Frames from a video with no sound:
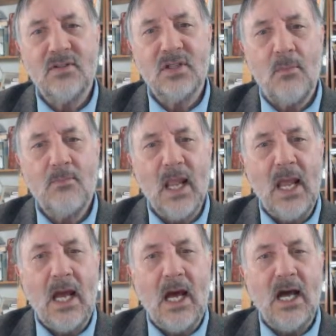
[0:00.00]
So,
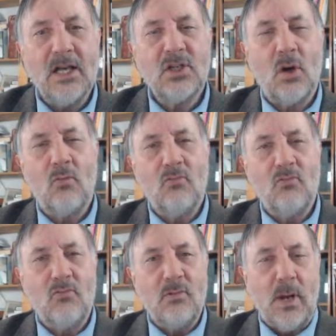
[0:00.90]
so
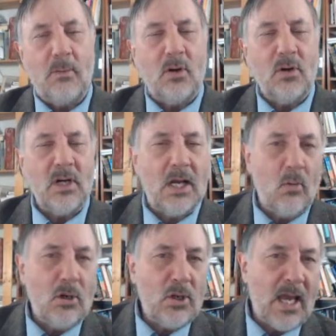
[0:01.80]
remember,
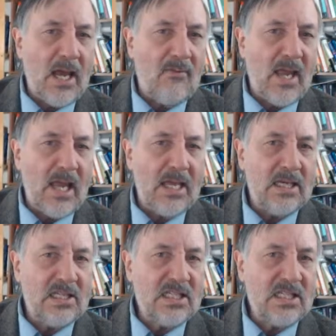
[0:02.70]
when you have a